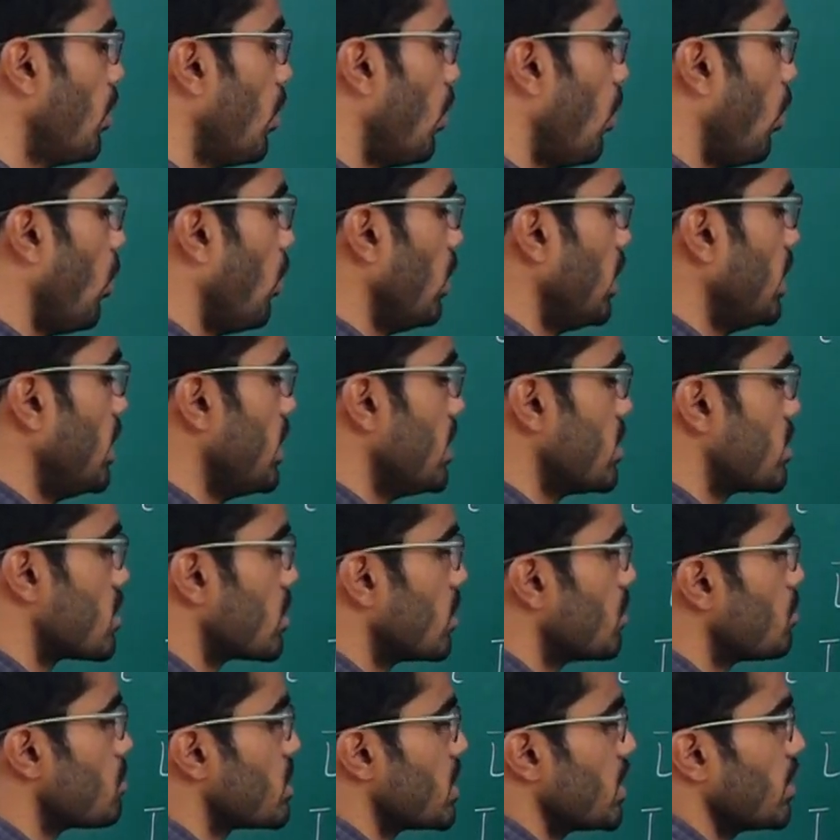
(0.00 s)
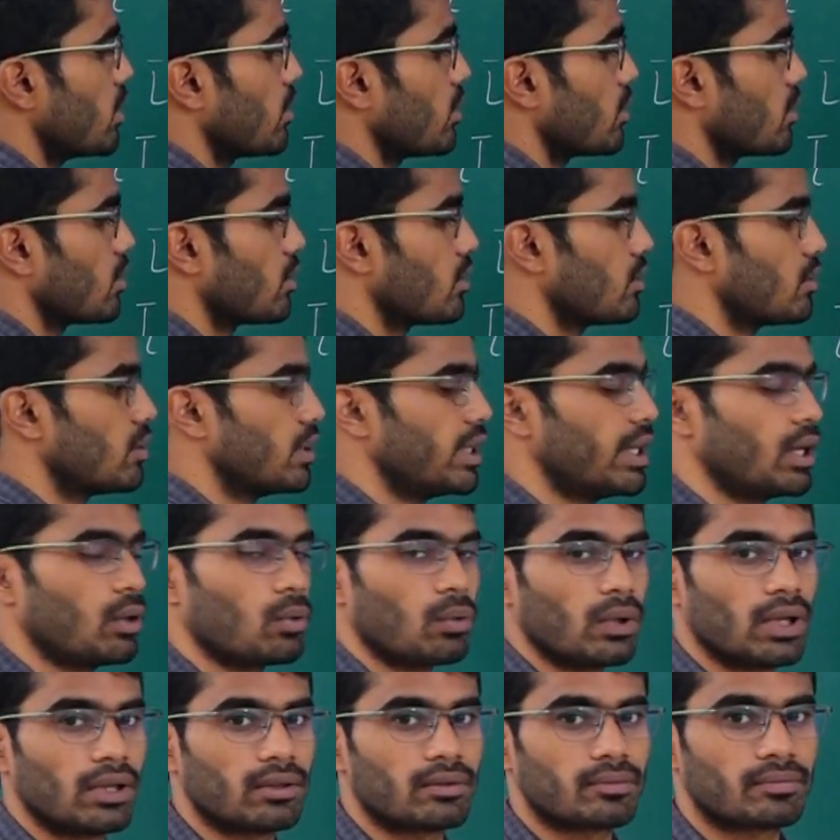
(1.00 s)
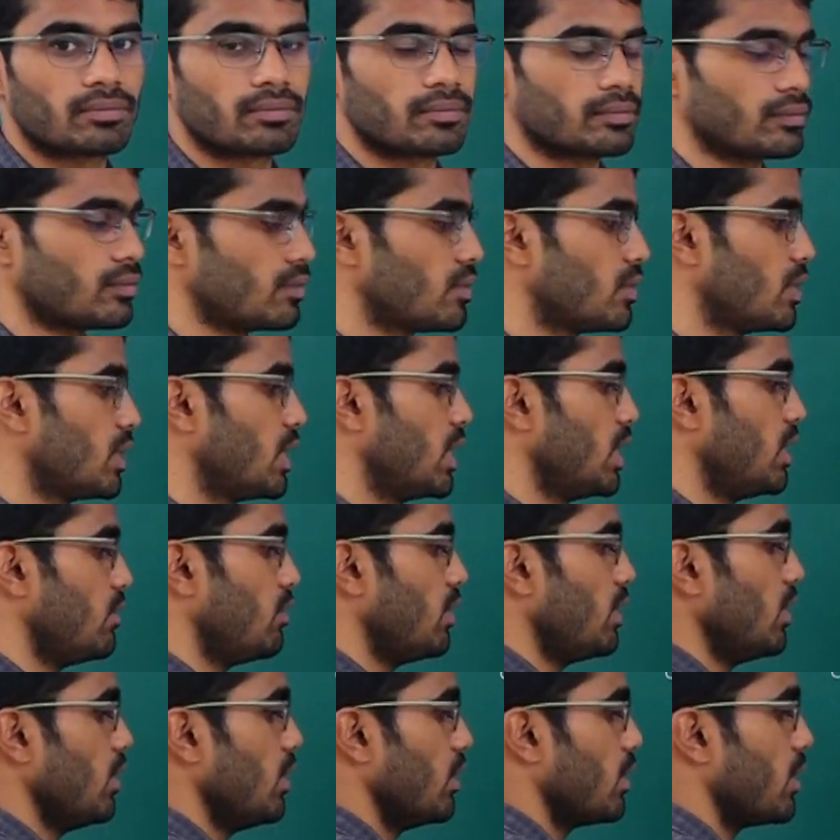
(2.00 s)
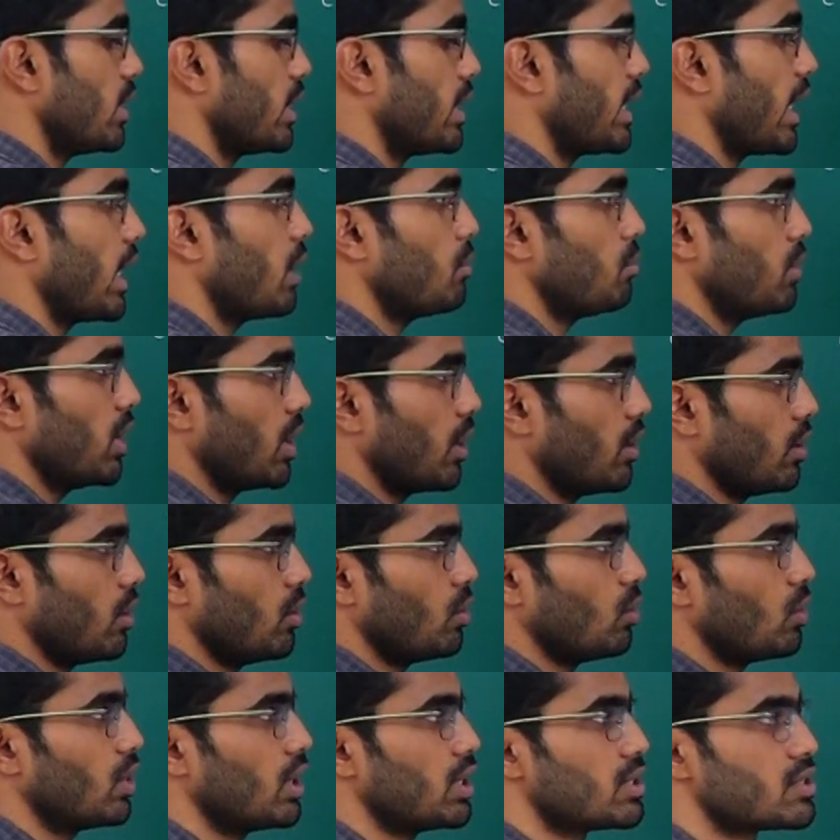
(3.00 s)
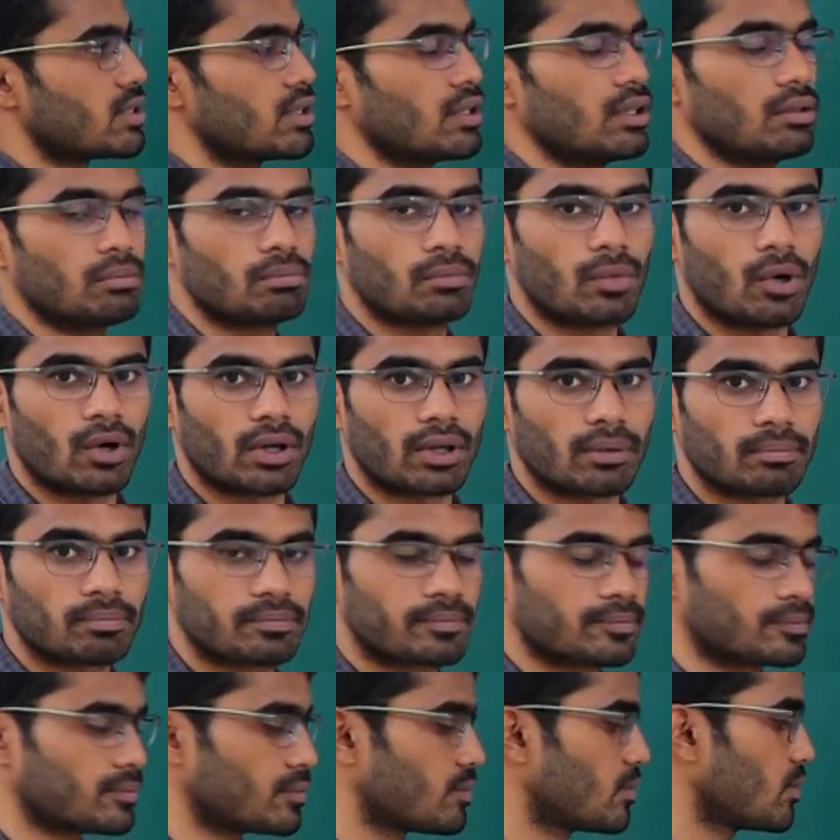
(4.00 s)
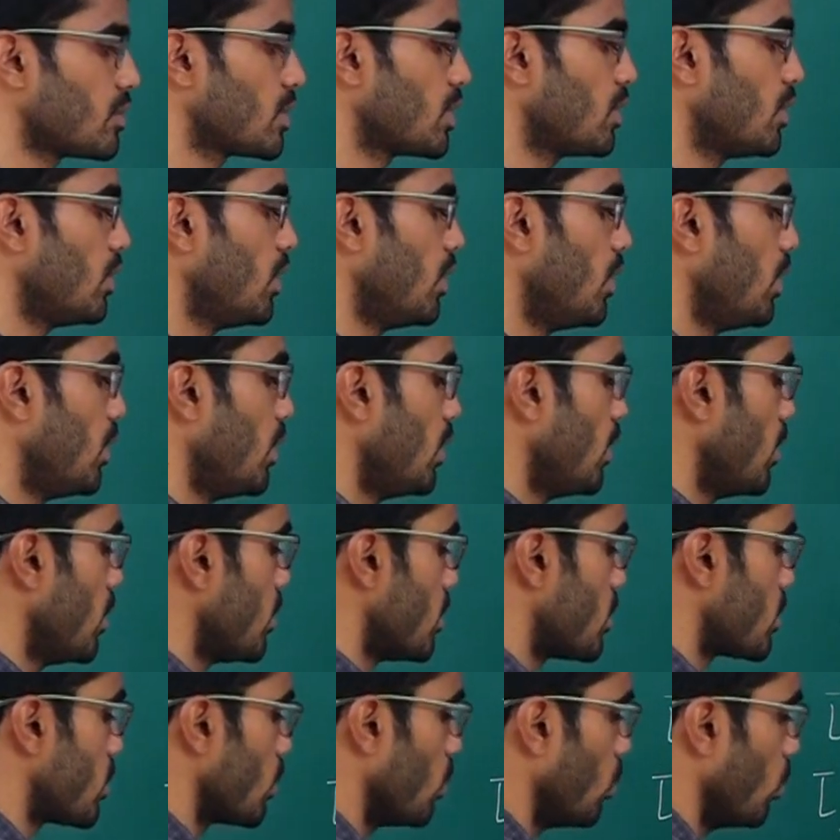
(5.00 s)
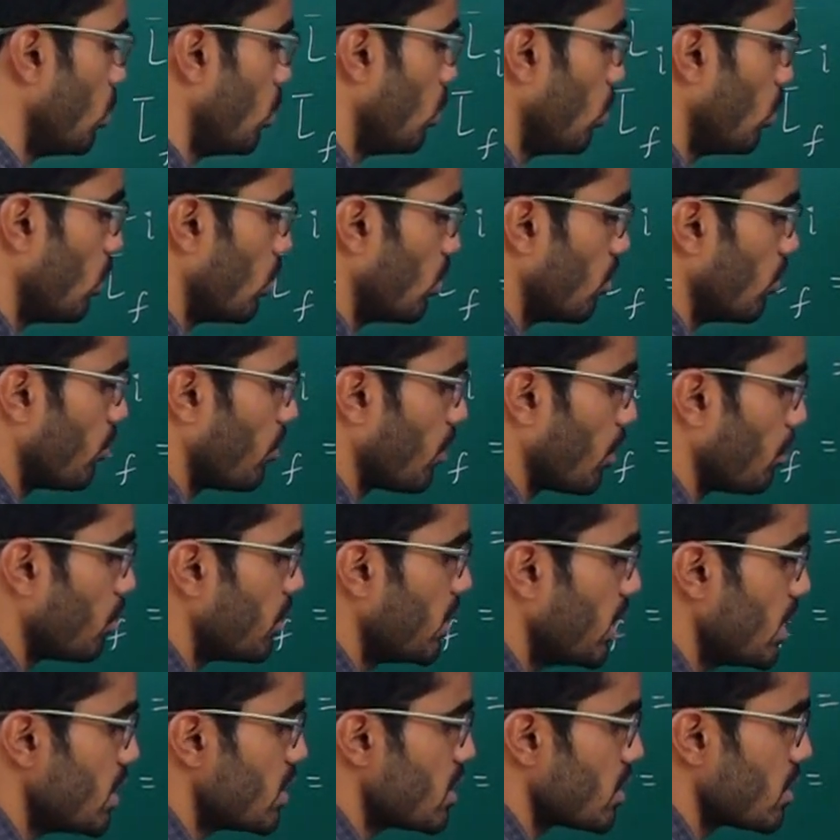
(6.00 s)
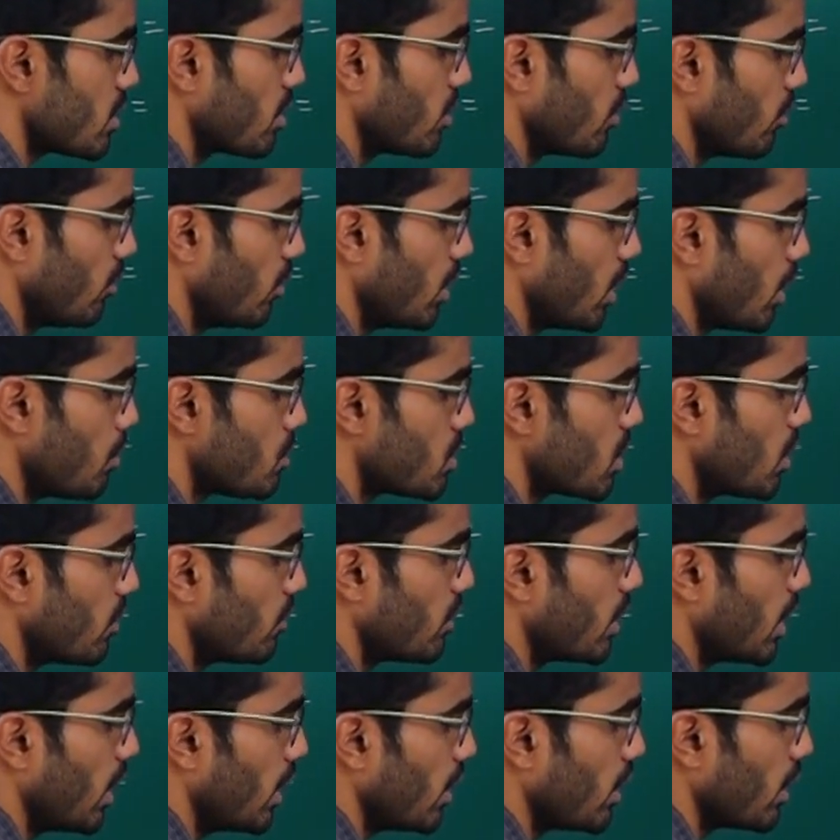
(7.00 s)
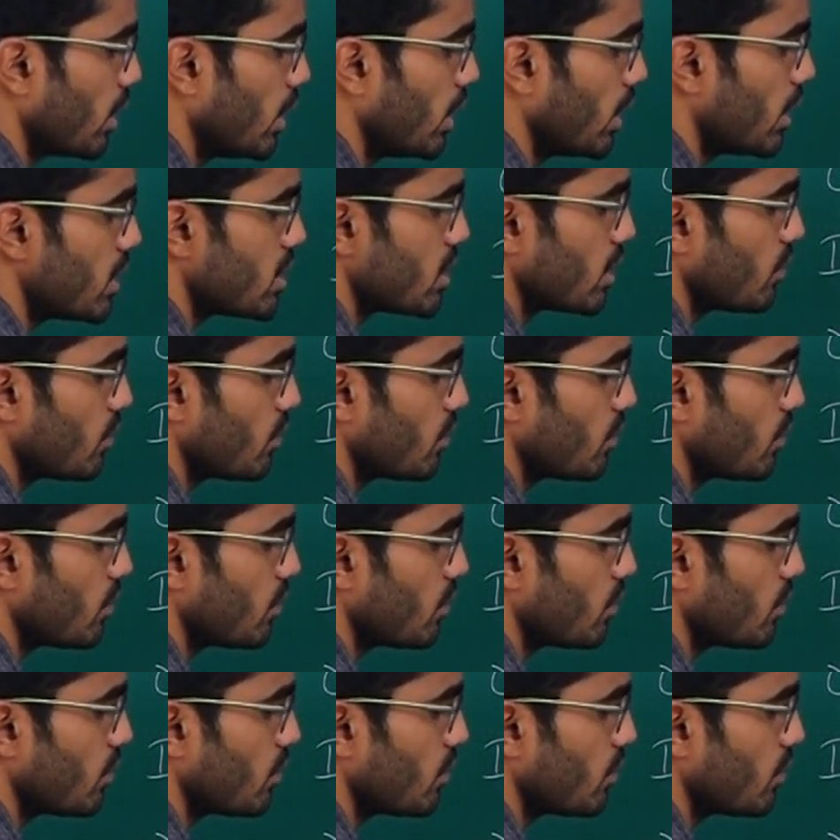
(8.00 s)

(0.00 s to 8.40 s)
all these terms are equal, even the time taken to reach the bottom. So, from this we observe that it is